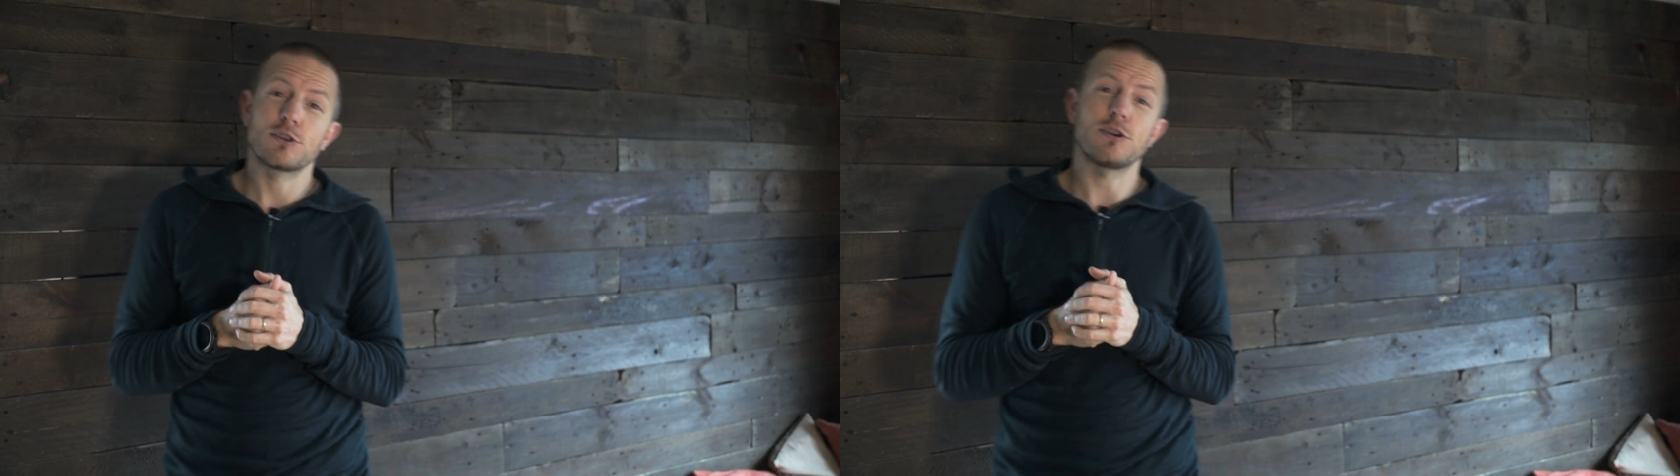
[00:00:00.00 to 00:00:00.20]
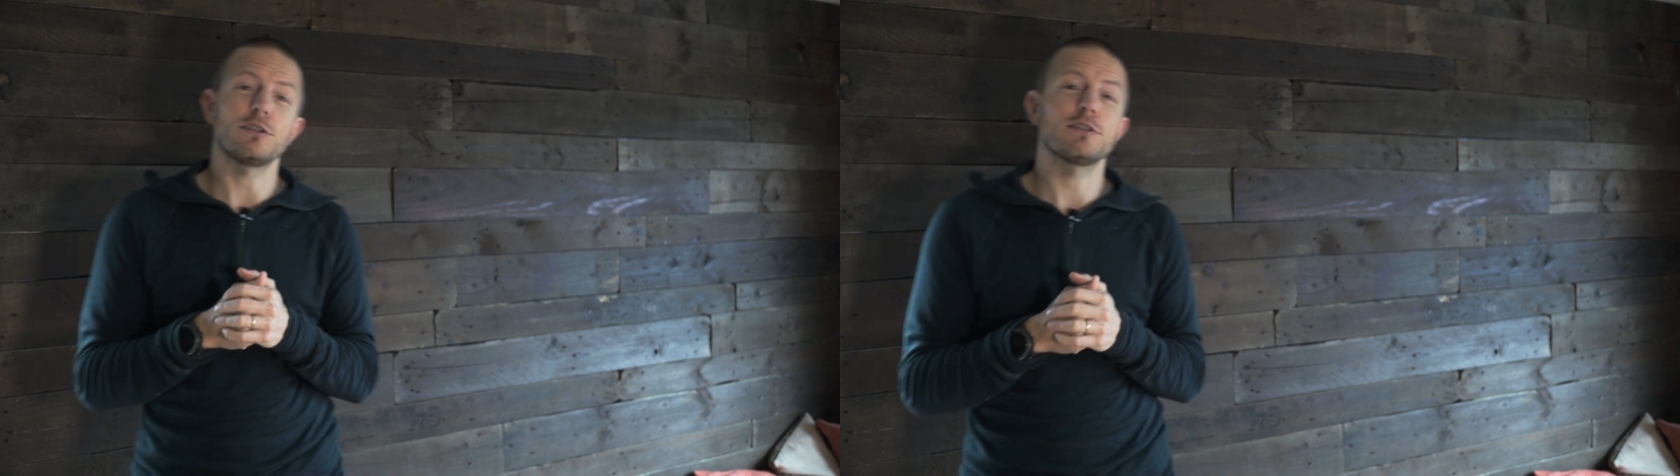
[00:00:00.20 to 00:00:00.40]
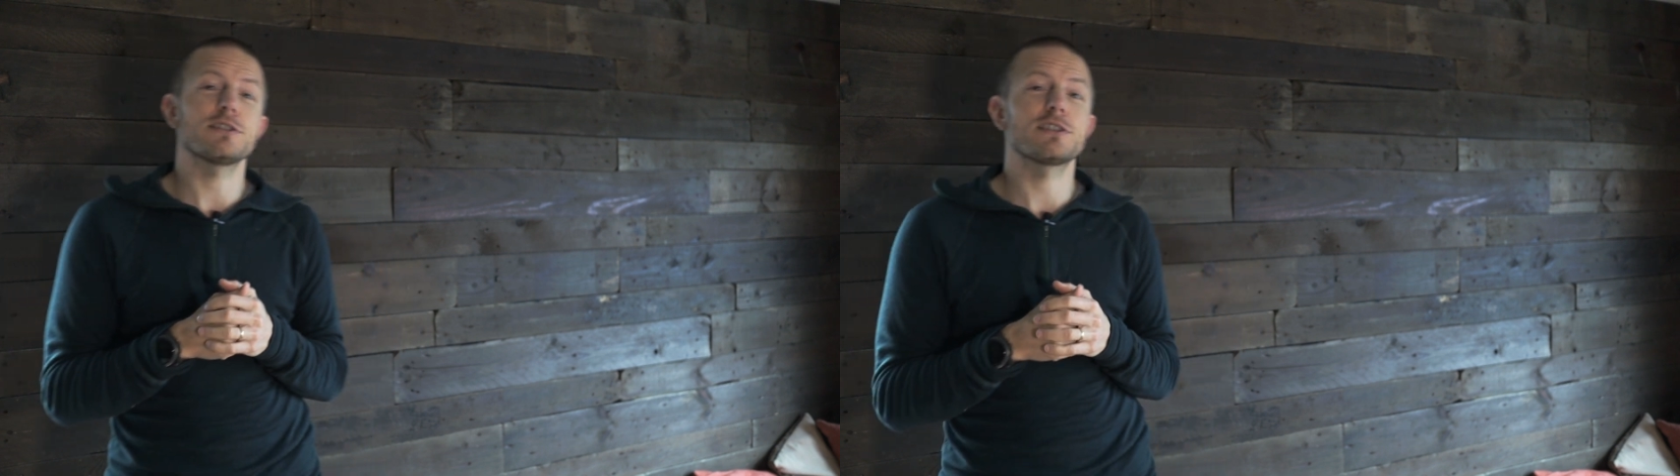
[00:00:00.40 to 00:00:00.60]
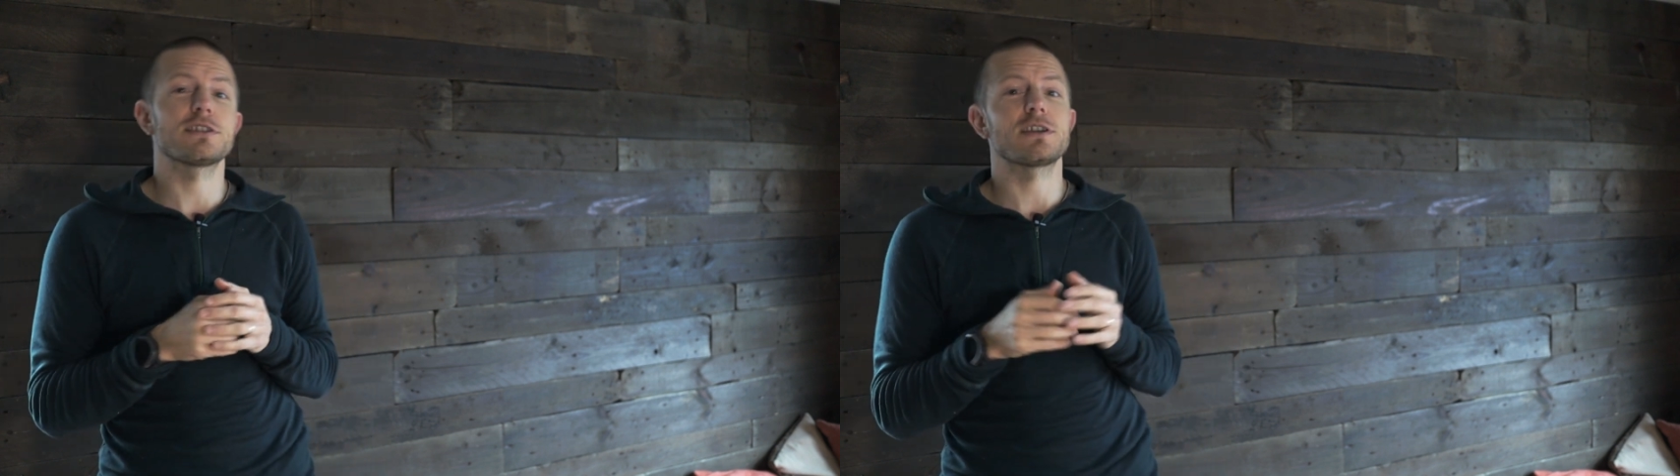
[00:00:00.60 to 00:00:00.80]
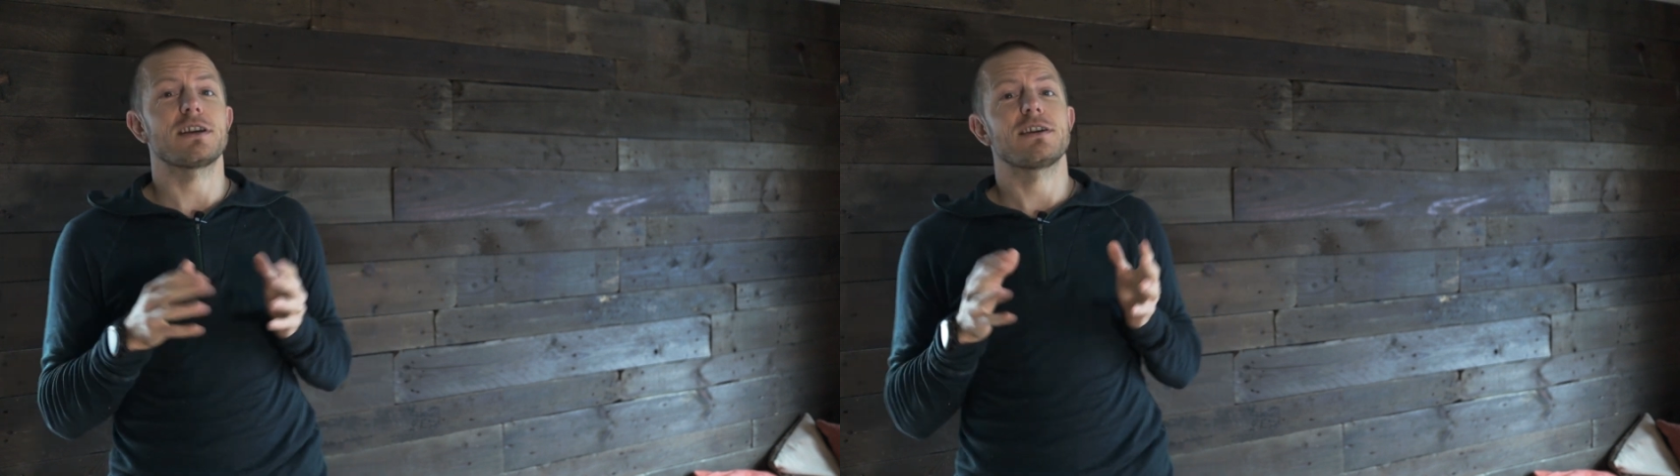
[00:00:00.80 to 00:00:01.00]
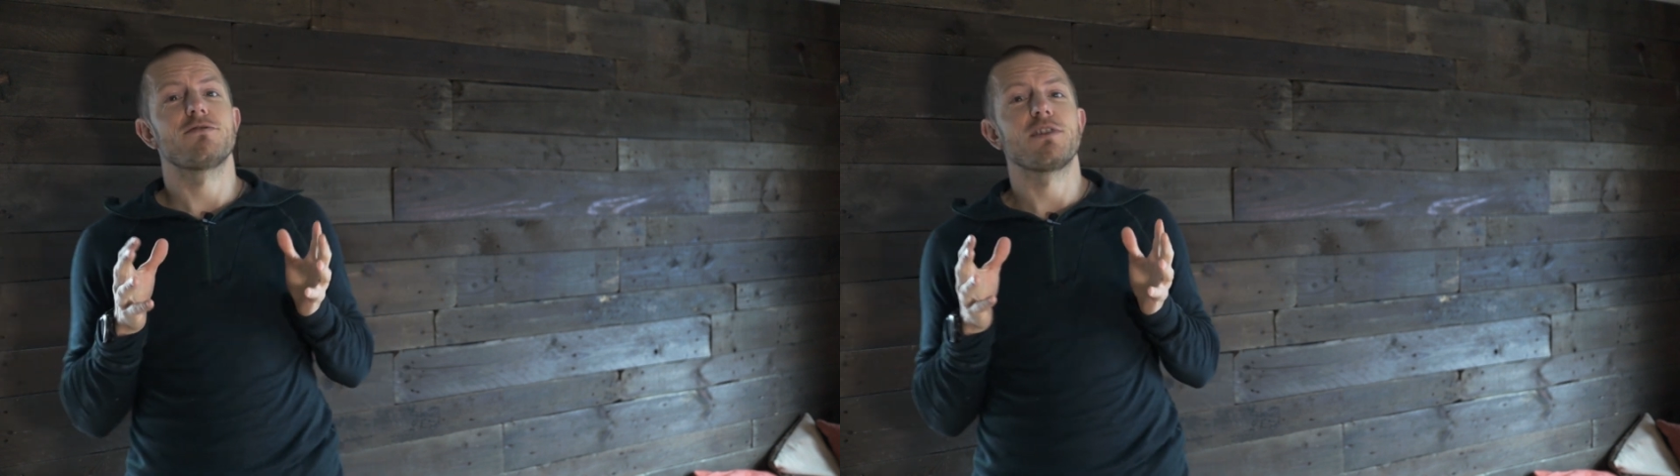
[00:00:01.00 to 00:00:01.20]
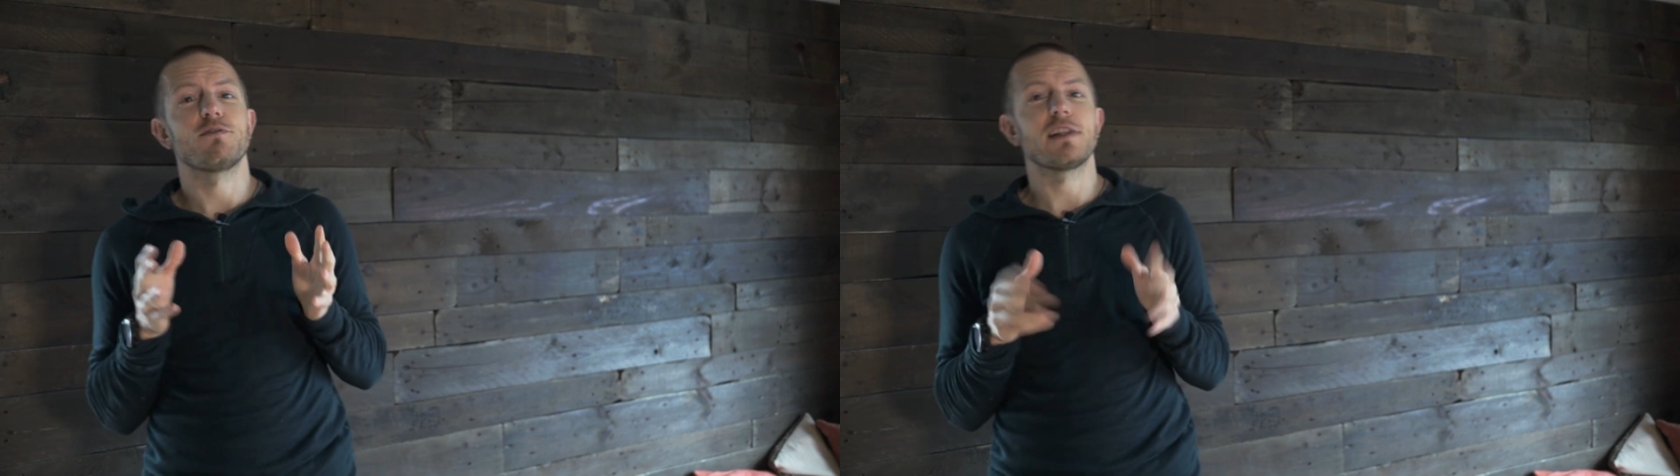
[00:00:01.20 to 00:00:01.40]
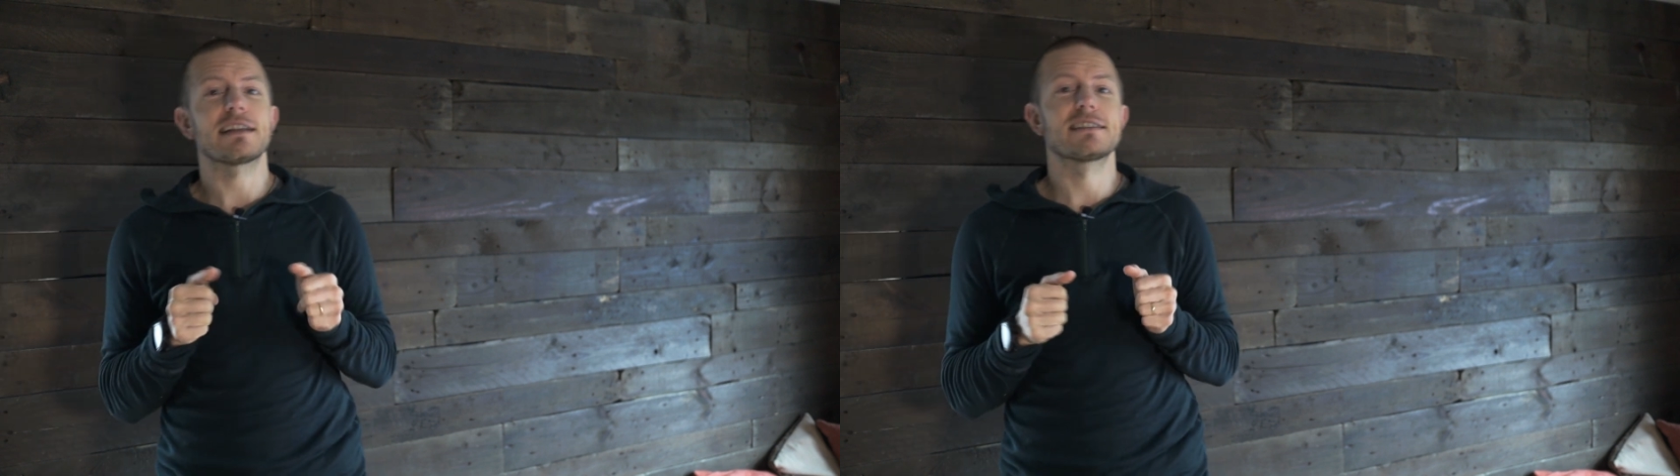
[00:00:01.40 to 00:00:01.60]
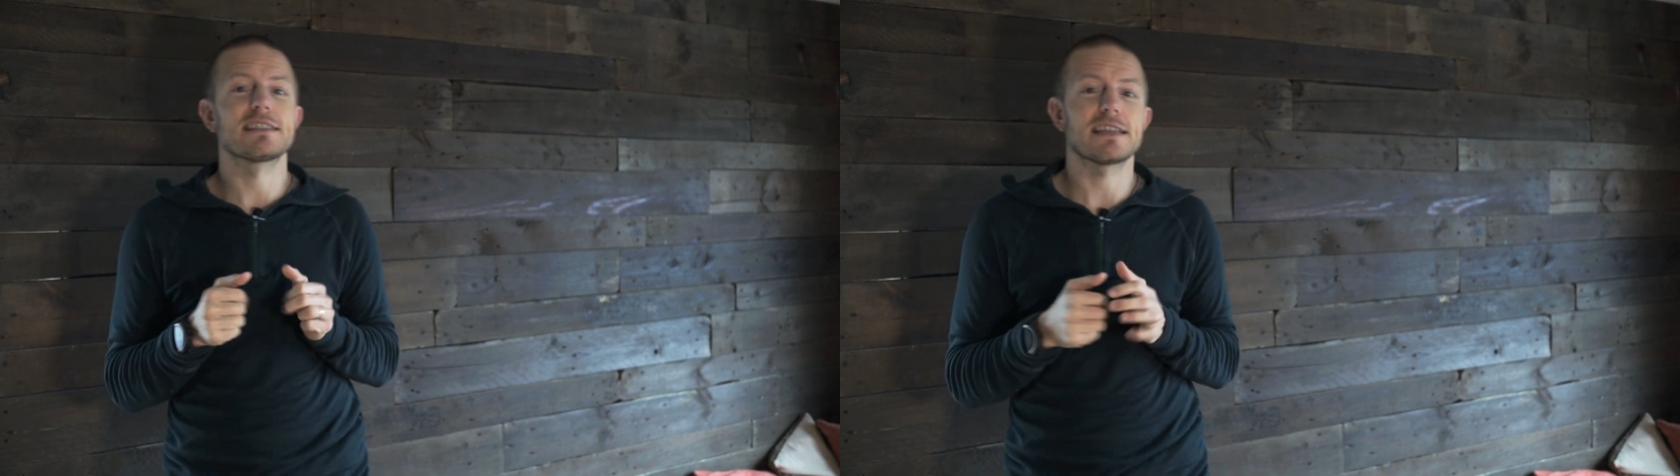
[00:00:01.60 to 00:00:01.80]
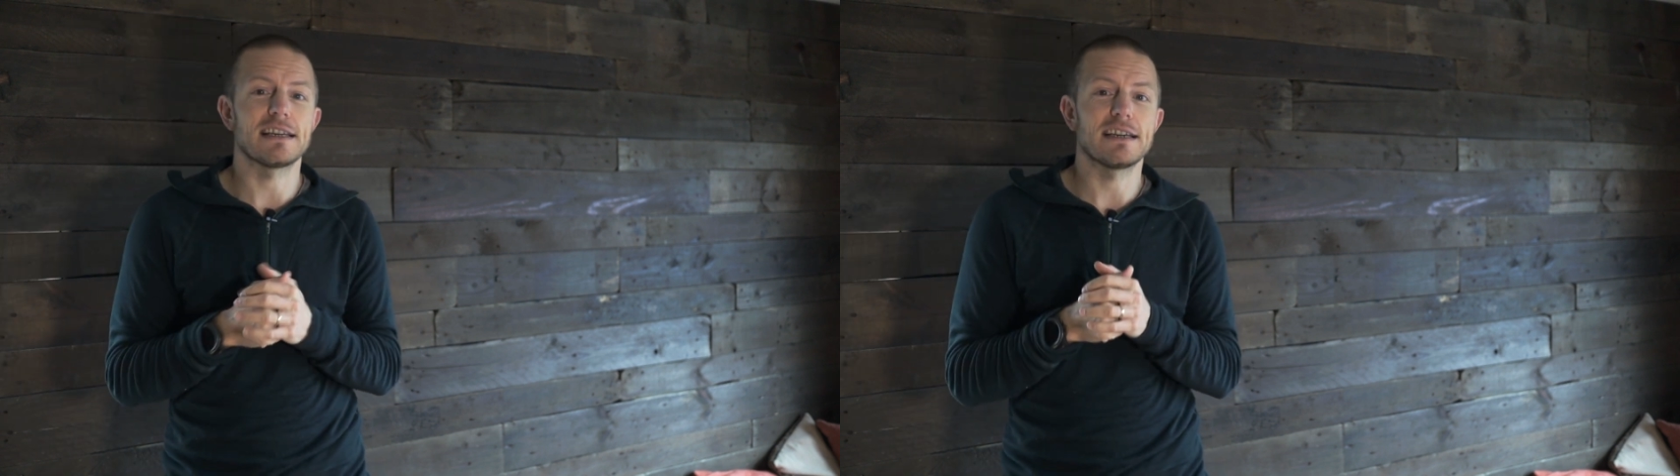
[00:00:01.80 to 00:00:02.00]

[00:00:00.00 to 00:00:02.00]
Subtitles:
colors reflect